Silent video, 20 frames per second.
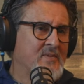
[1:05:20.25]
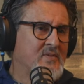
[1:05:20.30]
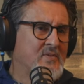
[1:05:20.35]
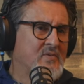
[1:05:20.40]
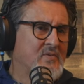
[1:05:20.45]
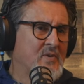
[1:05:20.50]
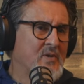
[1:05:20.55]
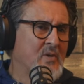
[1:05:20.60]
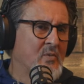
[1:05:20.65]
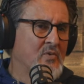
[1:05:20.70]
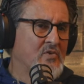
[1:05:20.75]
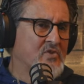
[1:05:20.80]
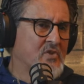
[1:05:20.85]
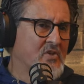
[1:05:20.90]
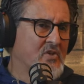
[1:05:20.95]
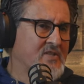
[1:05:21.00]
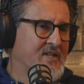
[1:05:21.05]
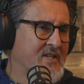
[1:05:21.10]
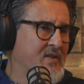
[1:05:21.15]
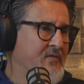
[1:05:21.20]
Be, you know, we'll
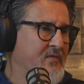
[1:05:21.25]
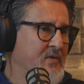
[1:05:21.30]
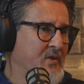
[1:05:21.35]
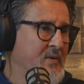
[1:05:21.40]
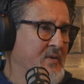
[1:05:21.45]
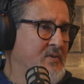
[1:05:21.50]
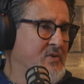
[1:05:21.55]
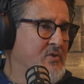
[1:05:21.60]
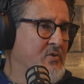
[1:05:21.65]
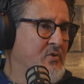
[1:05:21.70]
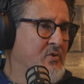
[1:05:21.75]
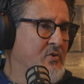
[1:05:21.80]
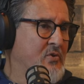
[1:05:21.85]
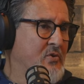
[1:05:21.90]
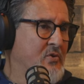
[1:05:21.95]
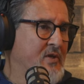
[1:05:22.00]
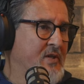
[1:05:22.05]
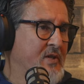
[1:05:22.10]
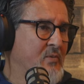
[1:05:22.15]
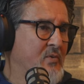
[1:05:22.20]
start setting the field up at two
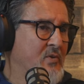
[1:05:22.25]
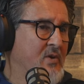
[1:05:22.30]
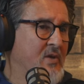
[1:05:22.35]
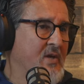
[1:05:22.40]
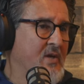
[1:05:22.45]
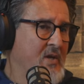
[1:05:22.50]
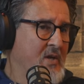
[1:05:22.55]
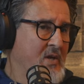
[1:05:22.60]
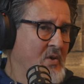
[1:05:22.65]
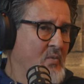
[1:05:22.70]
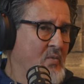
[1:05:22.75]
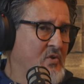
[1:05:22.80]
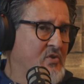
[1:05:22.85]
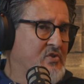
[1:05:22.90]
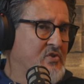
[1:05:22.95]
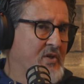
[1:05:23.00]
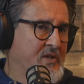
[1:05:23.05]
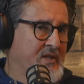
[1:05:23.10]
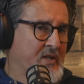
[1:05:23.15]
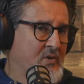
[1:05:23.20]
thirty, and we'll
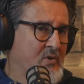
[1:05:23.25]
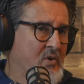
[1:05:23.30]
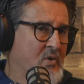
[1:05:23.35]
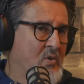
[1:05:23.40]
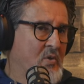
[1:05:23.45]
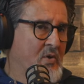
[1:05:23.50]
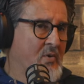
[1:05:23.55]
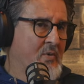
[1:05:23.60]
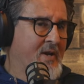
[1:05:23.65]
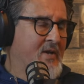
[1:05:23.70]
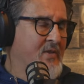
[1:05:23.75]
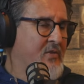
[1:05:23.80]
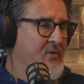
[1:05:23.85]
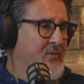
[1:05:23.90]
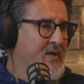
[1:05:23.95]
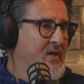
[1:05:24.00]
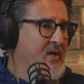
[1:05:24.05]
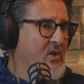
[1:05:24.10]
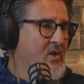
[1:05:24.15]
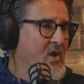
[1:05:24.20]
we'll start getting going around
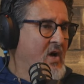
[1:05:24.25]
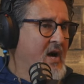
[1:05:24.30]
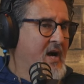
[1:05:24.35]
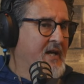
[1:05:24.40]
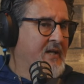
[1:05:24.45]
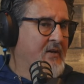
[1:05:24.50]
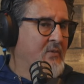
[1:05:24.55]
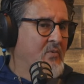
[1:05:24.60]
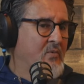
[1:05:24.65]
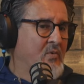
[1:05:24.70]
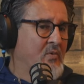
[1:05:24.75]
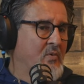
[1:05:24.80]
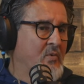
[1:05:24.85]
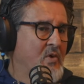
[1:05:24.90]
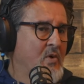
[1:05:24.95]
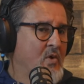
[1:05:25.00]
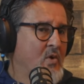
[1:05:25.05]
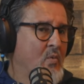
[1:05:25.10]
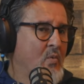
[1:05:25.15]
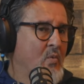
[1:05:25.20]
three o'clock, and we'll